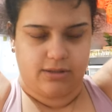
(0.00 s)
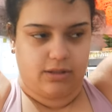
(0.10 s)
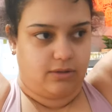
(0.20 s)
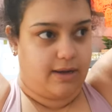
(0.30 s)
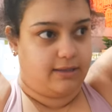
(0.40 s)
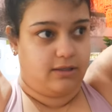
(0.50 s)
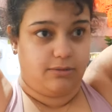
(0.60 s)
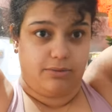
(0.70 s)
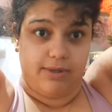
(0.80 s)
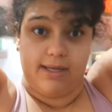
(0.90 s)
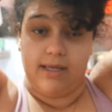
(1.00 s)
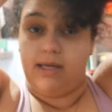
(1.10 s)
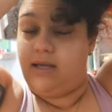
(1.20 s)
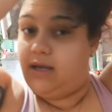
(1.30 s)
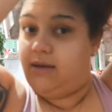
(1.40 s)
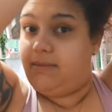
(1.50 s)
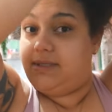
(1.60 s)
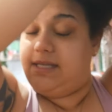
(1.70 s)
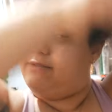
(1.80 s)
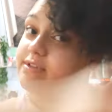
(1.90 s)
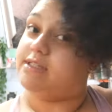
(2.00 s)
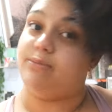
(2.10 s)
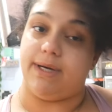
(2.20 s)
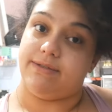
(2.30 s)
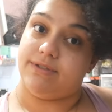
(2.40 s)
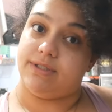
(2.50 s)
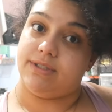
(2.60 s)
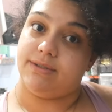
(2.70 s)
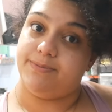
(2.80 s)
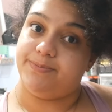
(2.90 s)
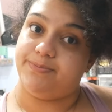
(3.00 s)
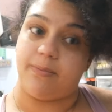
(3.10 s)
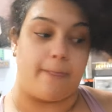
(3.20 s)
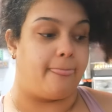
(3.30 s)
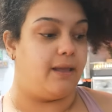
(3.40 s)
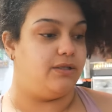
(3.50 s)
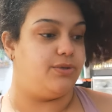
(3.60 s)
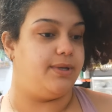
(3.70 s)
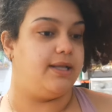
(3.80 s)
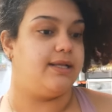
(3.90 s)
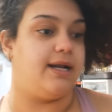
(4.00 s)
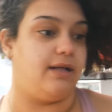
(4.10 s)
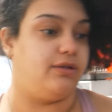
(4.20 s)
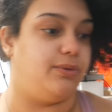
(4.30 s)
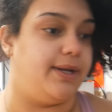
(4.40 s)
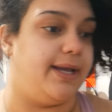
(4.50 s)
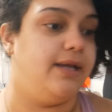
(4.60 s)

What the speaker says: So at this point, my teeth is brushed. So we got that out the way.